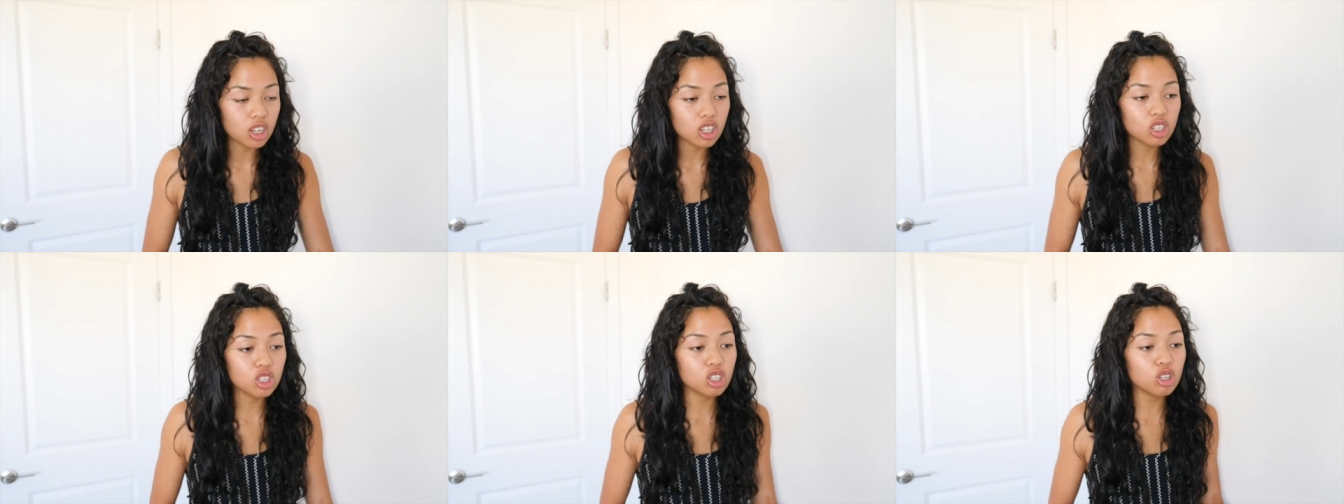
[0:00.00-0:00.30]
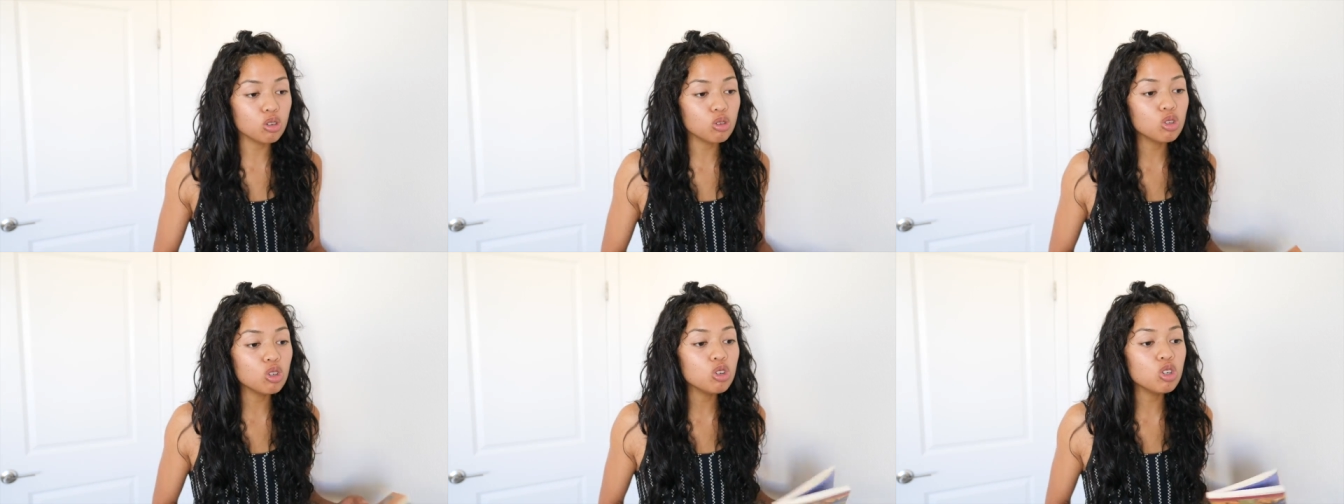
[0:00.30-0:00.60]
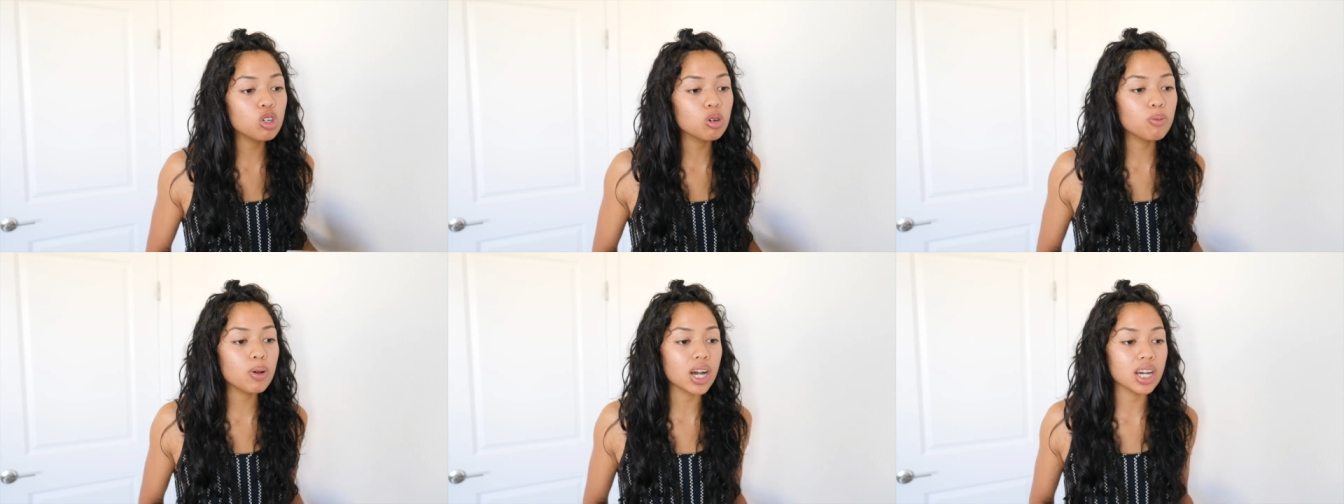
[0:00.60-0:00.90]
So you do
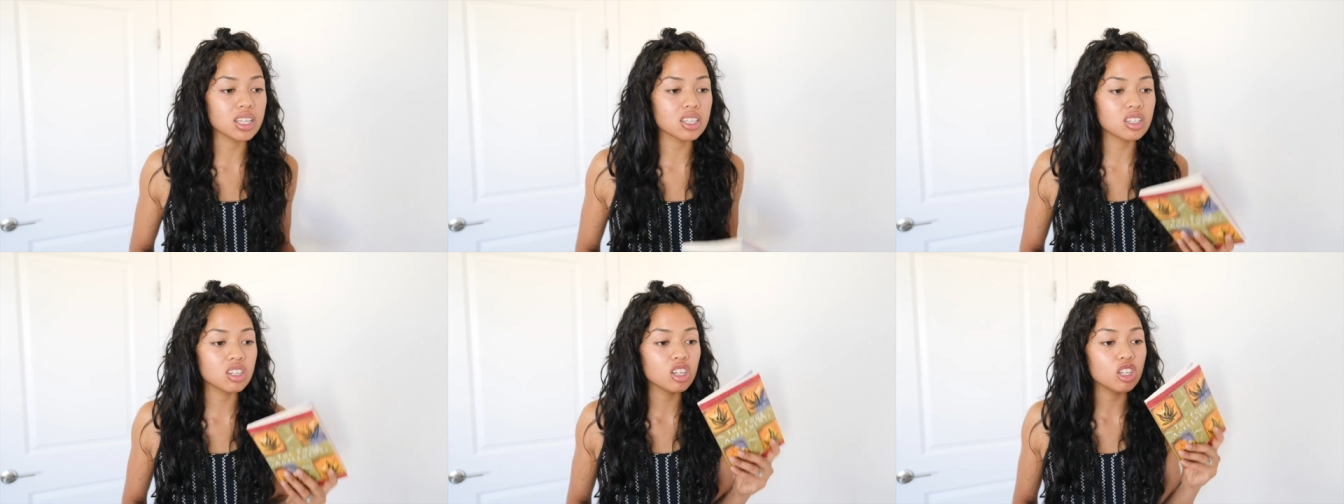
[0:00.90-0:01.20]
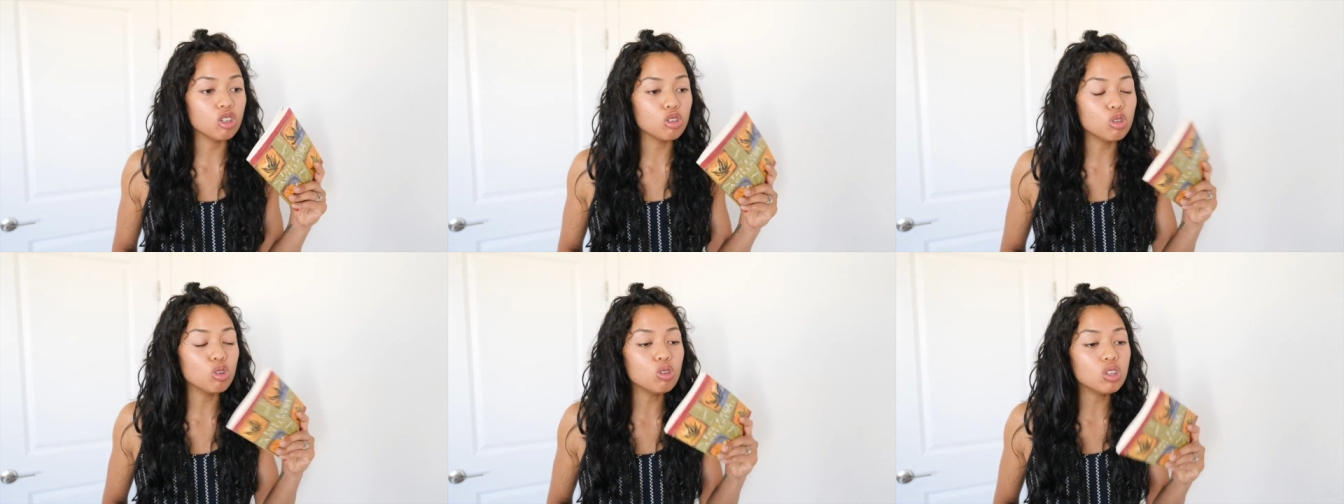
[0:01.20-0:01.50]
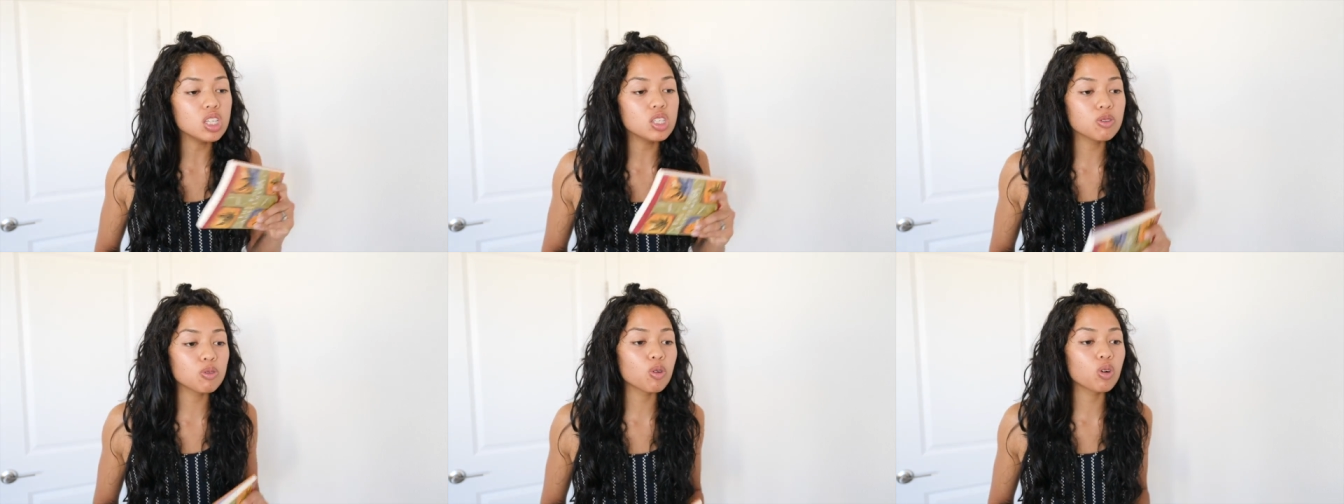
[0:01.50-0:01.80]
your best. You do
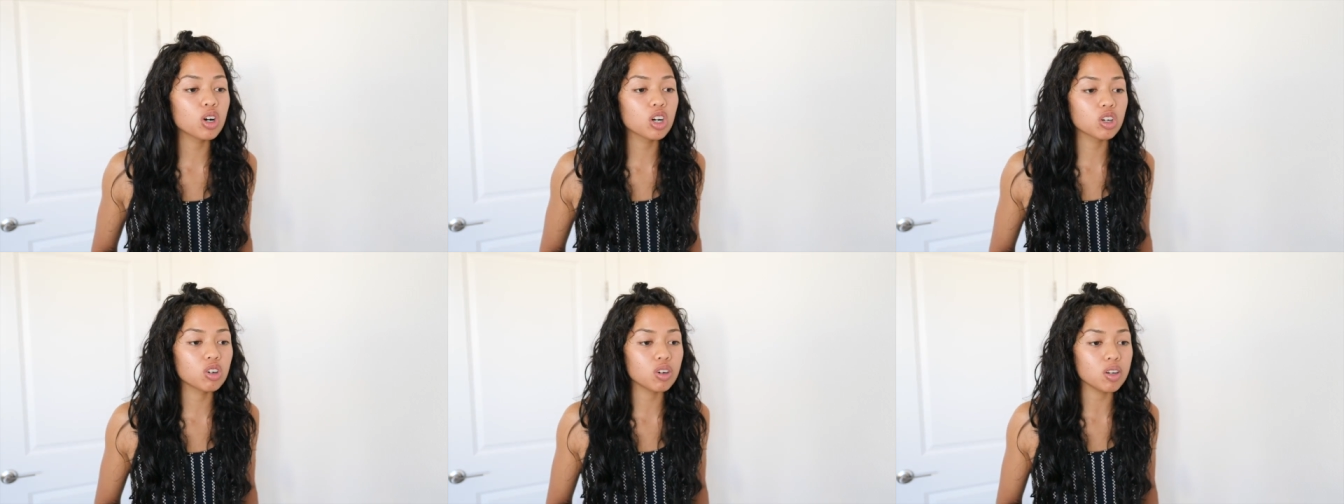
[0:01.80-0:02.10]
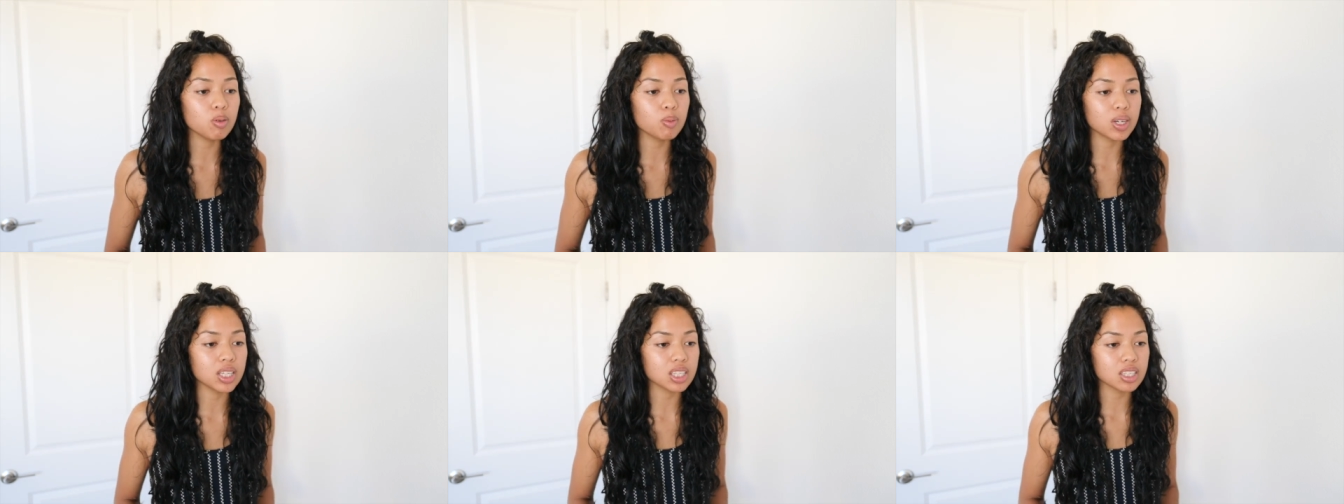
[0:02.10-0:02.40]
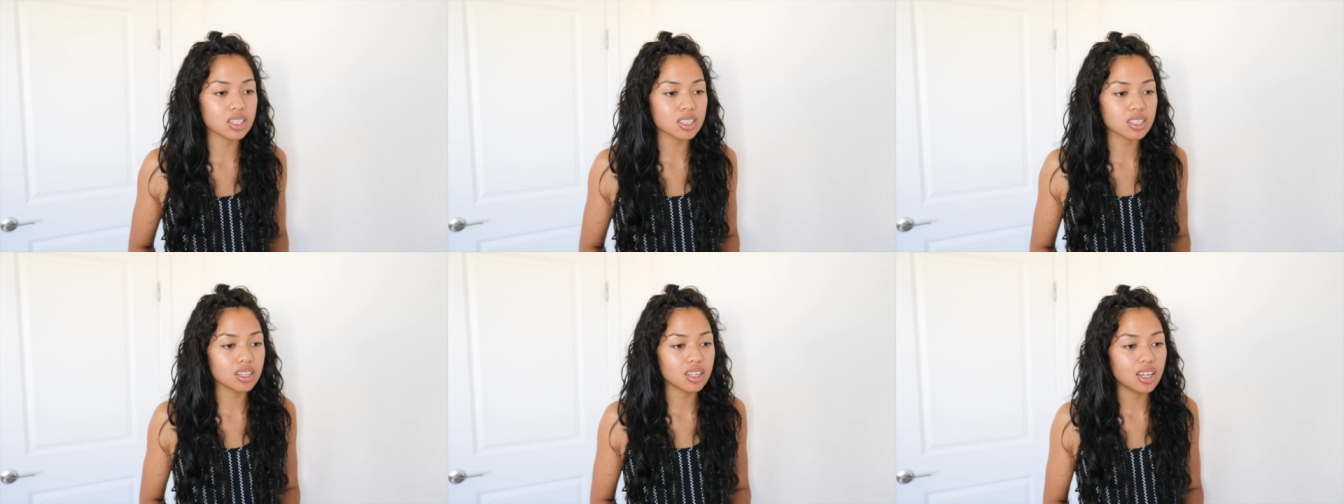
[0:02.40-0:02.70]
these four
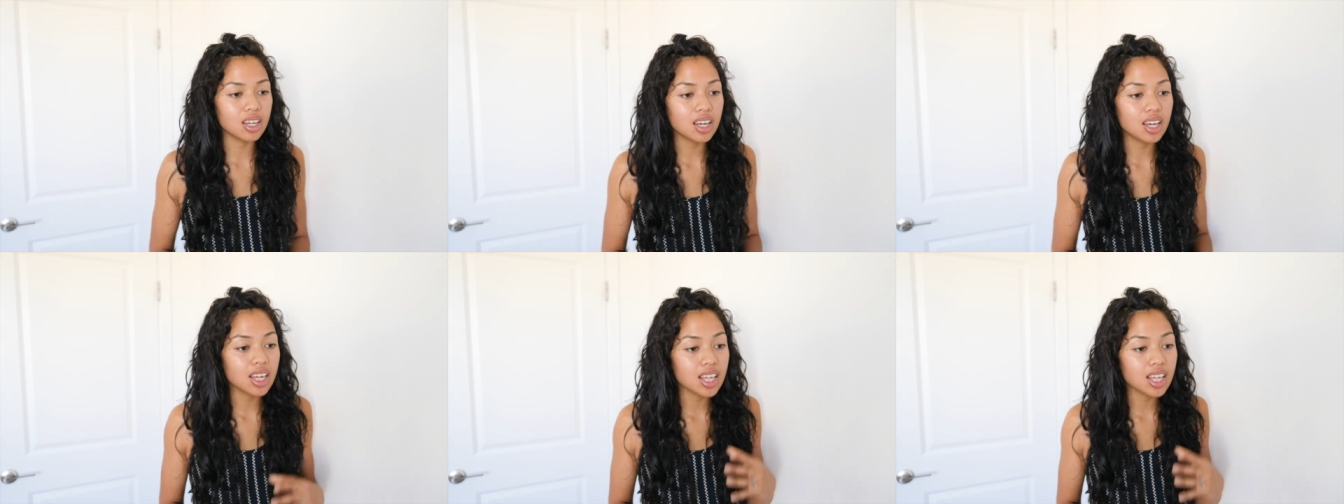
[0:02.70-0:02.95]
agreements.